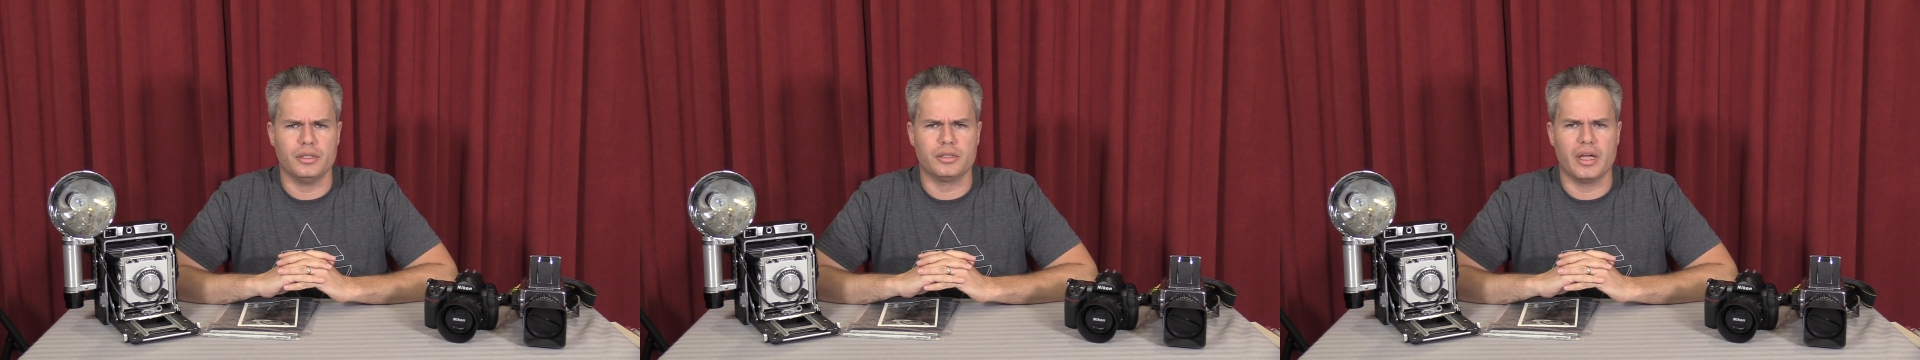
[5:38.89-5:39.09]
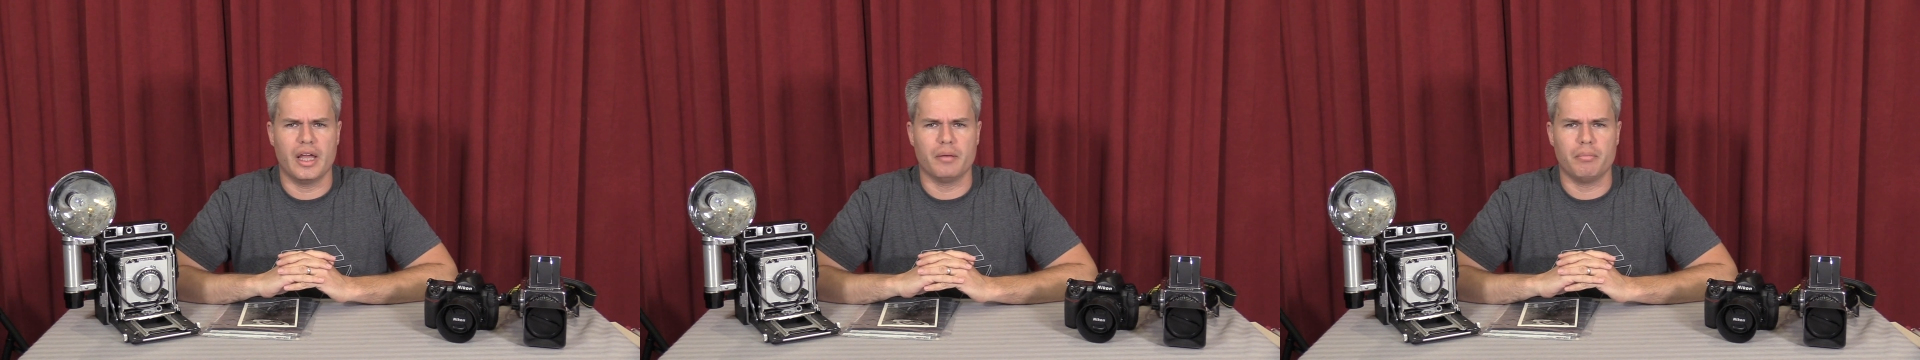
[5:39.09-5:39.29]

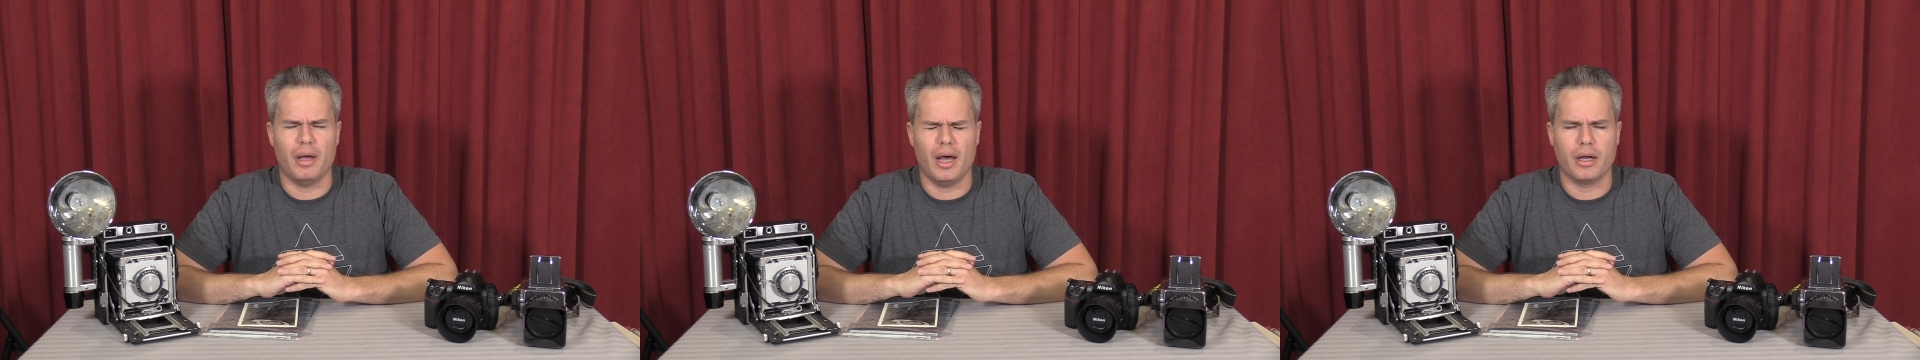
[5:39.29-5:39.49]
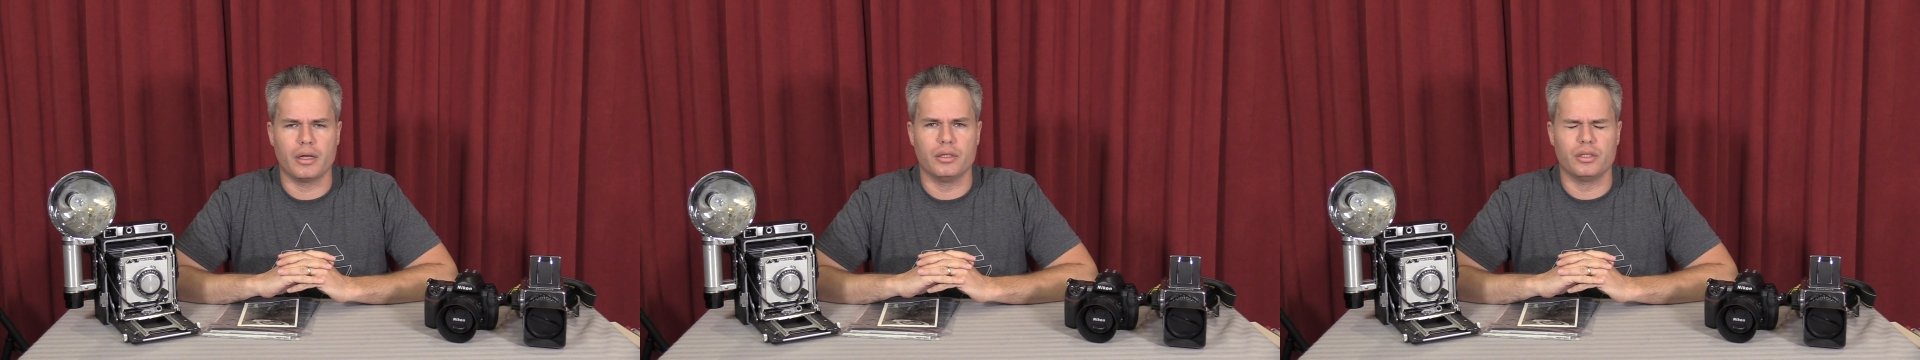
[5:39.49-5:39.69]
to get
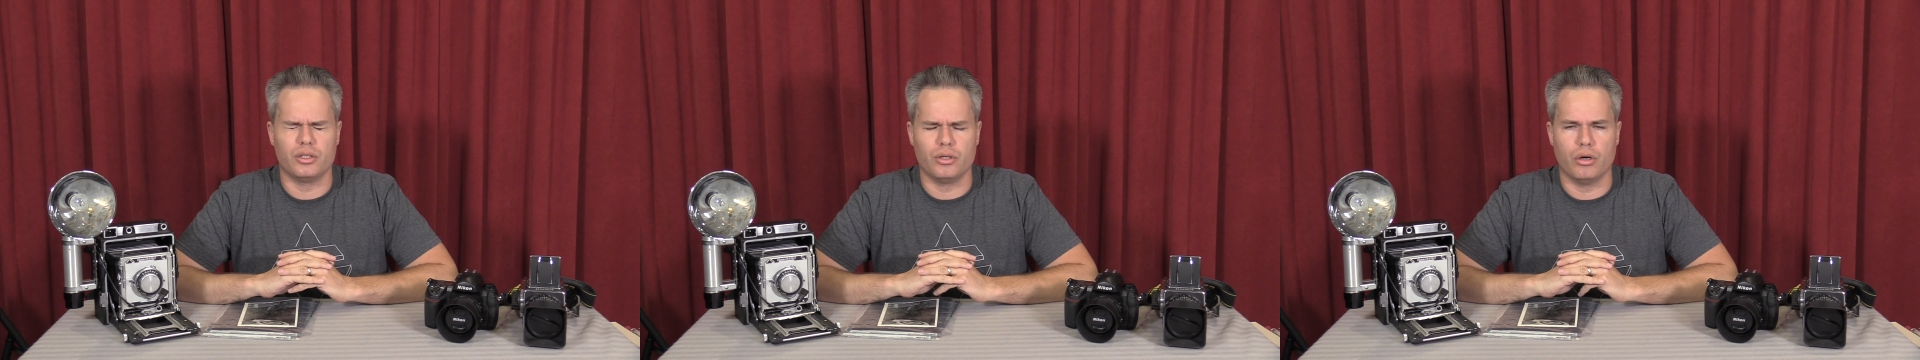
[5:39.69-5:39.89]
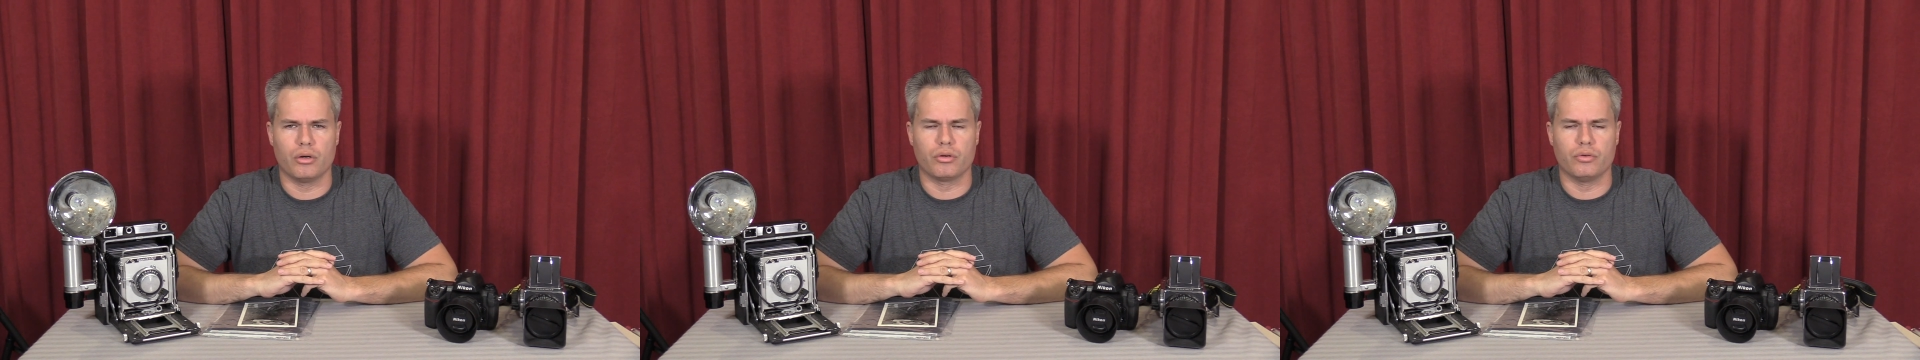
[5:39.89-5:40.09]
back into
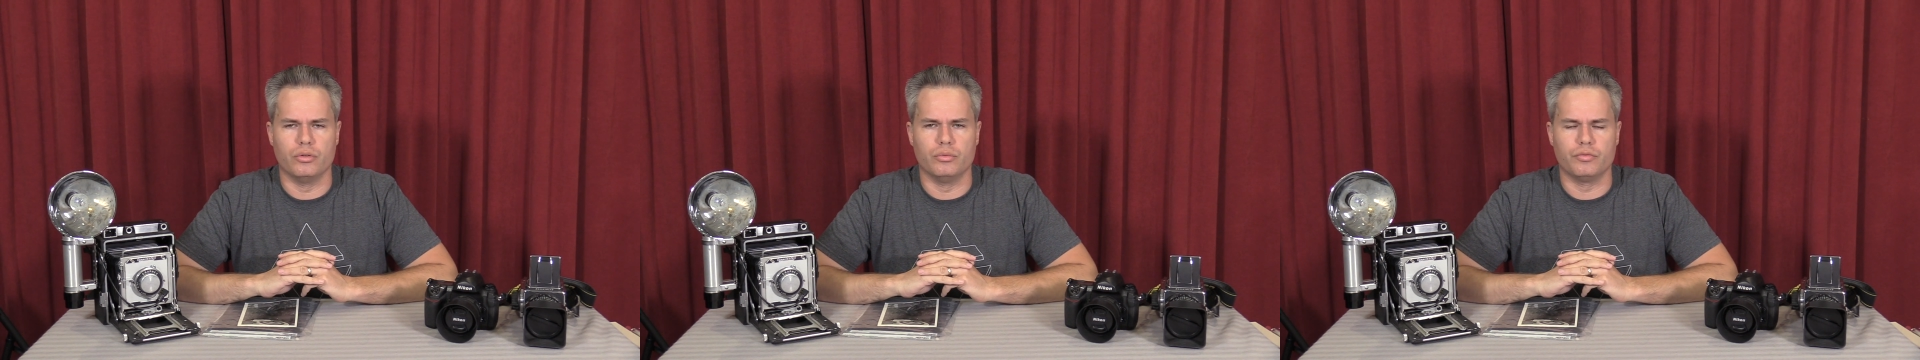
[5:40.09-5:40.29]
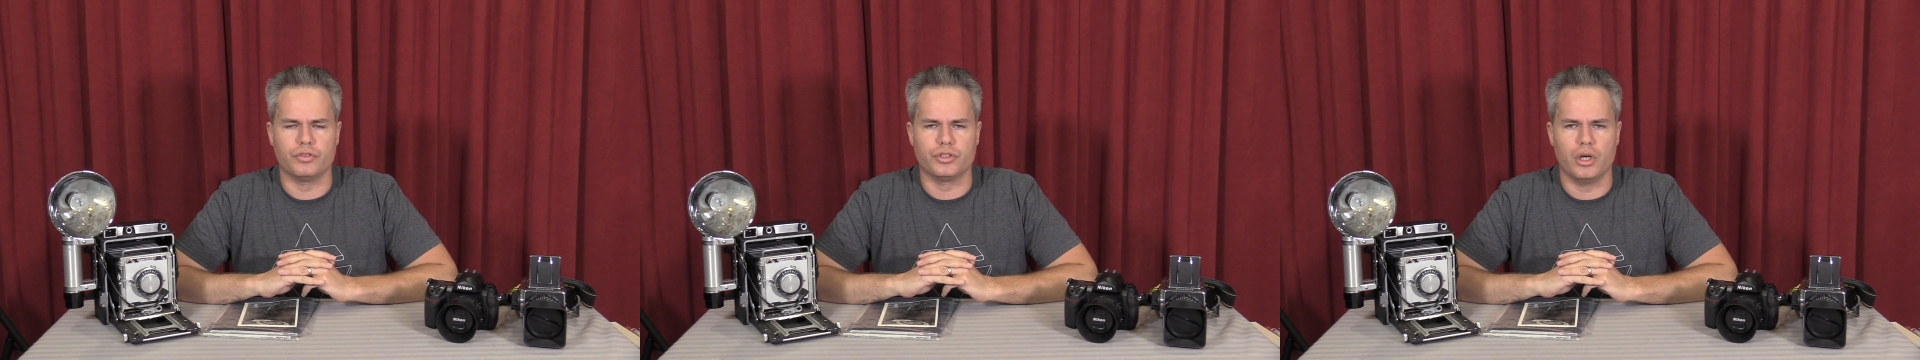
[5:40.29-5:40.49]

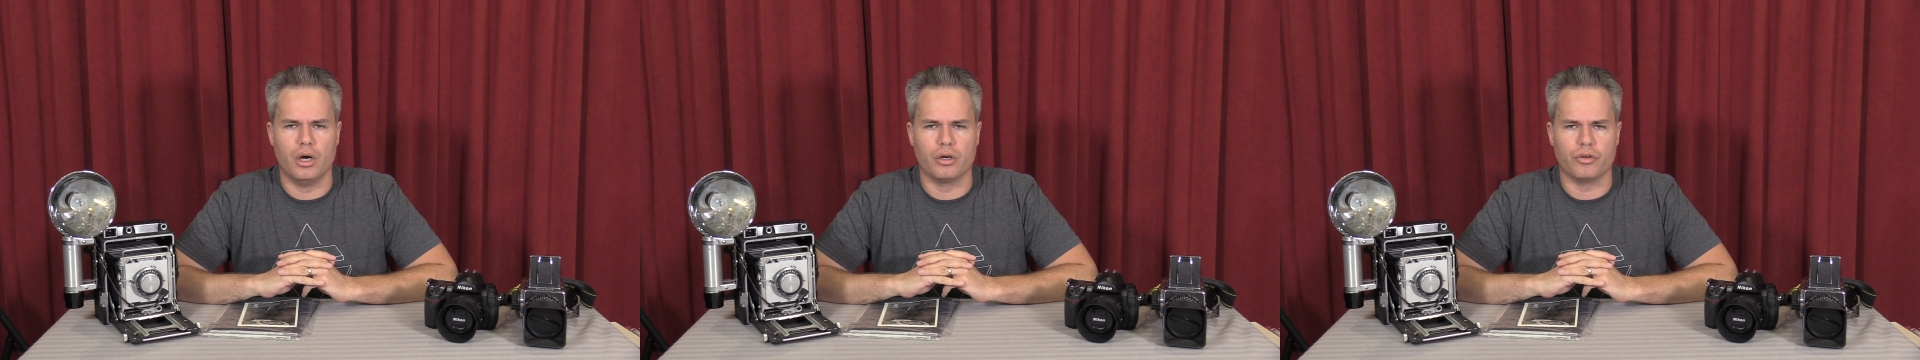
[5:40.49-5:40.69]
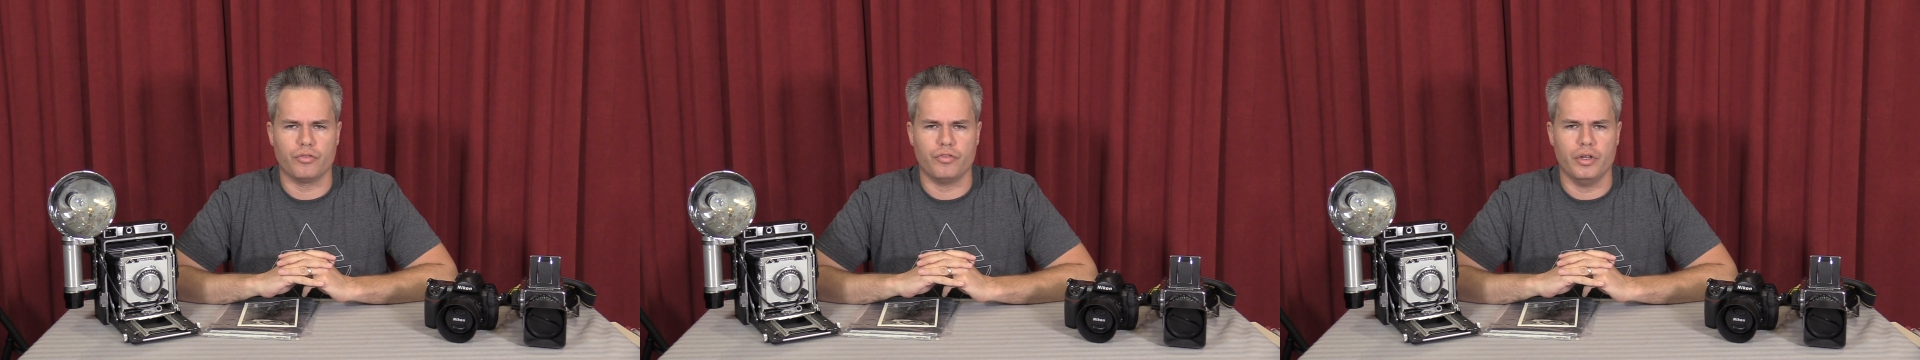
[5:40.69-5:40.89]
darkroom
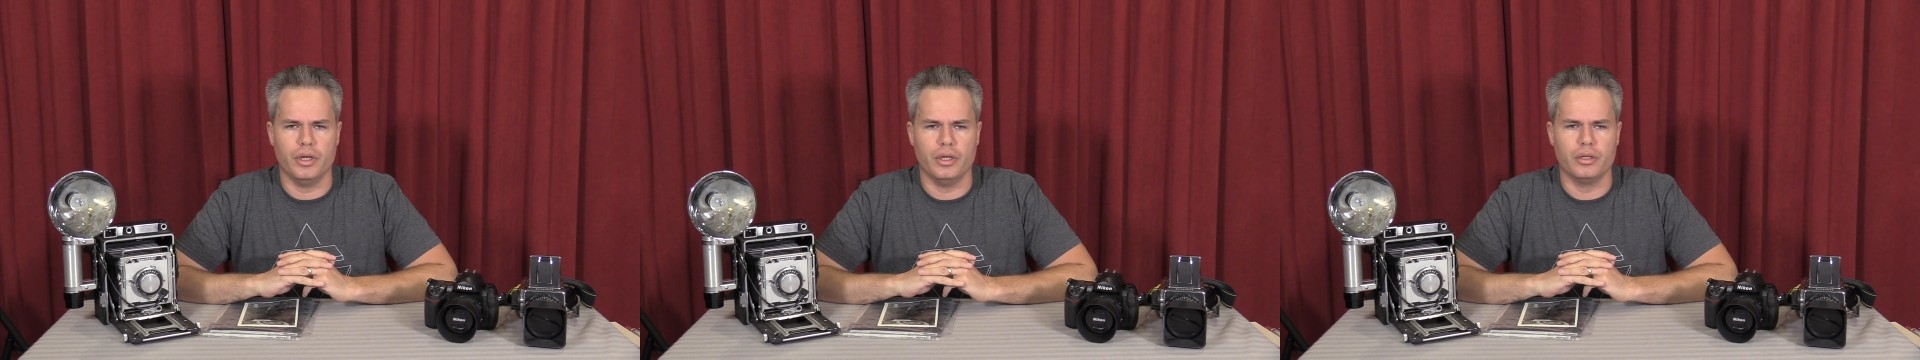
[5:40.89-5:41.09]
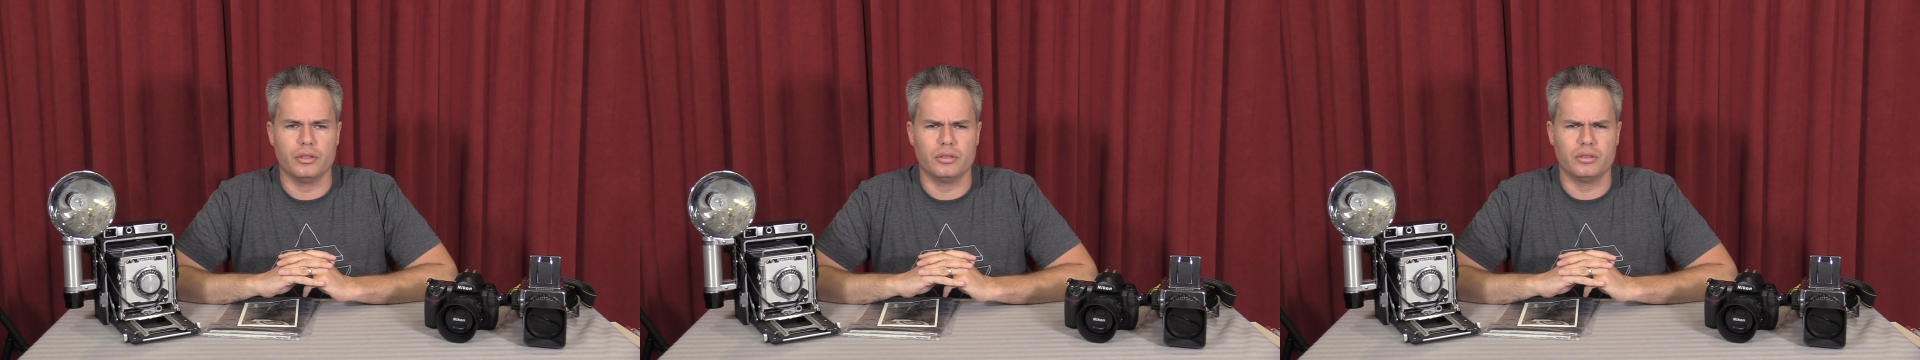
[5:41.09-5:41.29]

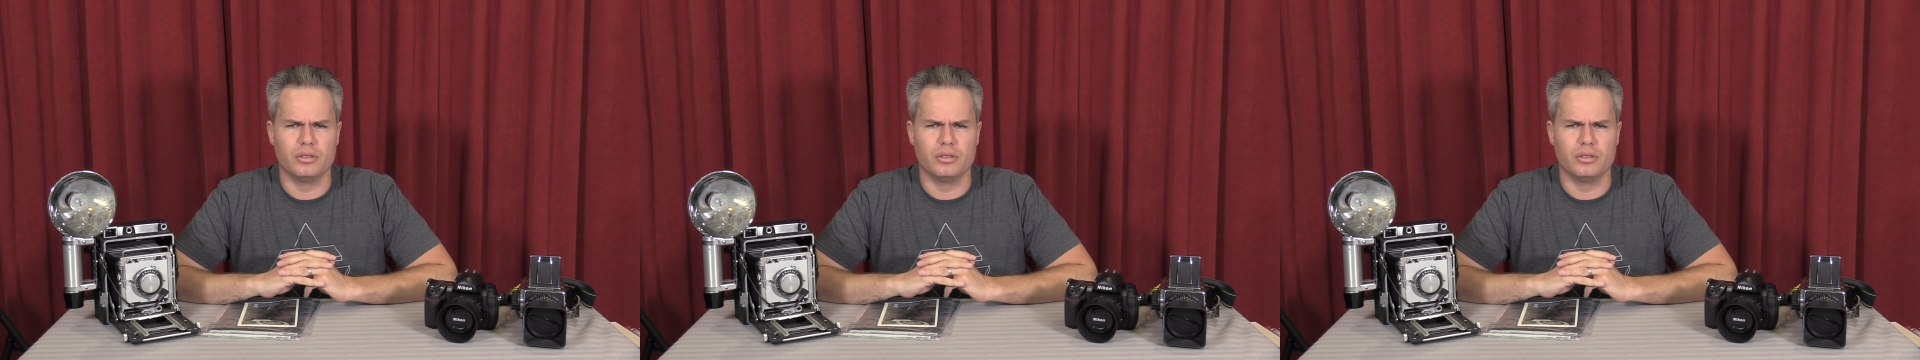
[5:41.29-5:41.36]
photography,